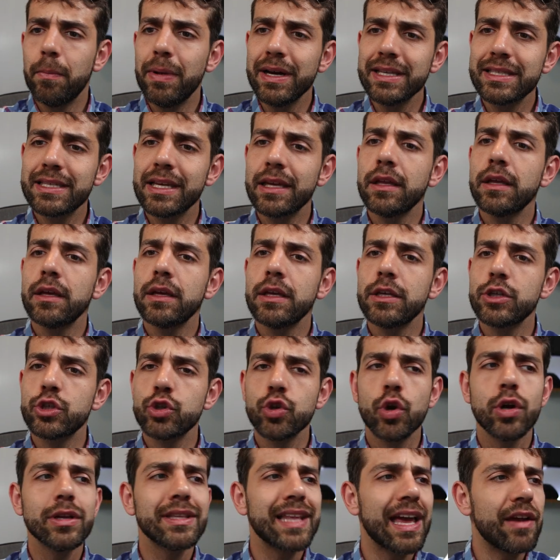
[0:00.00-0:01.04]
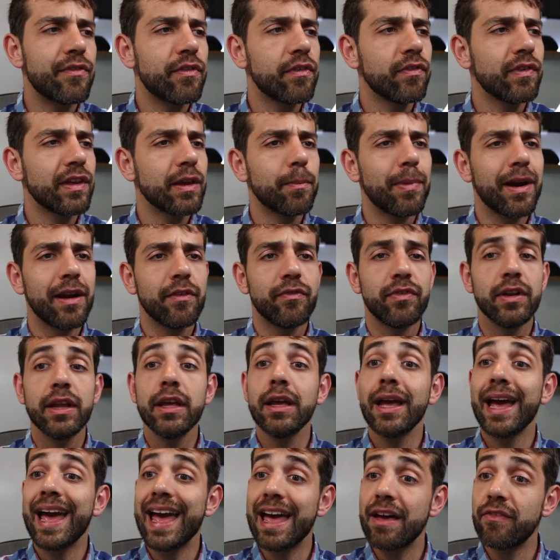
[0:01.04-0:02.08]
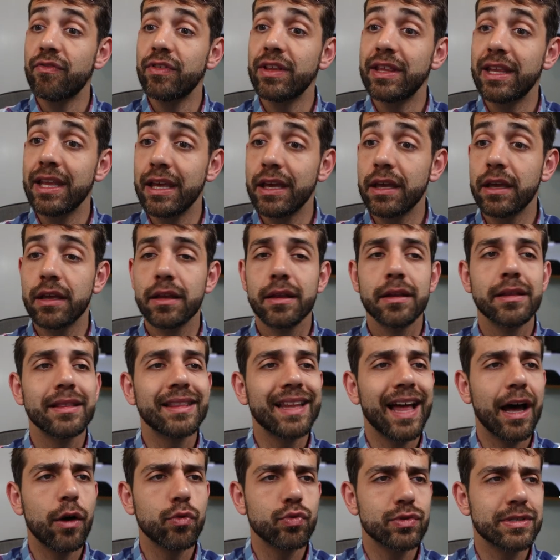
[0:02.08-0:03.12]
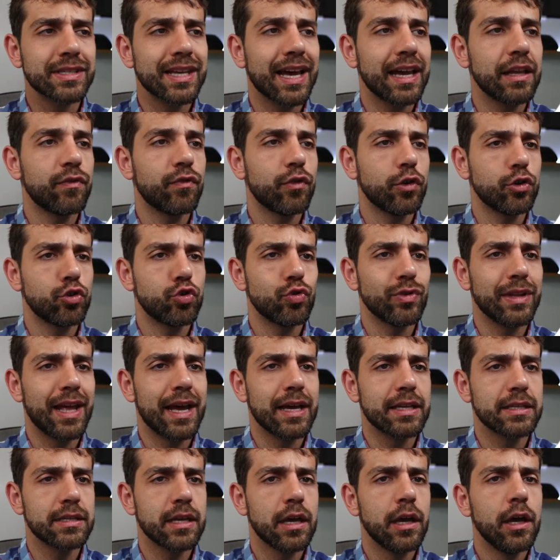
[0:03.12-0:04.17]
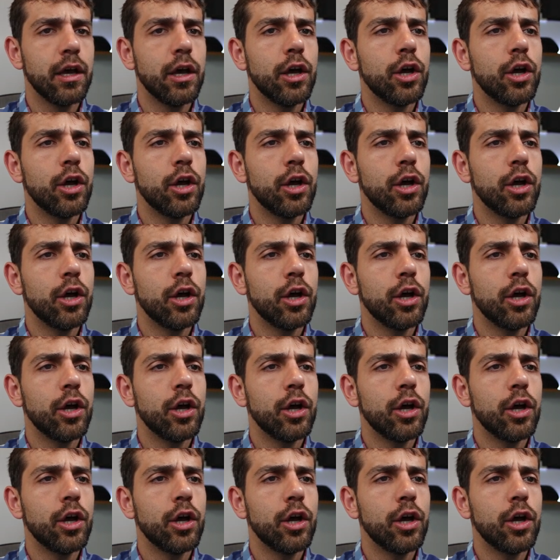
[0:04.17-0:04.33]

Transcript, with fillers: but it's not everything perfectly have the noun sign for TrueNAS.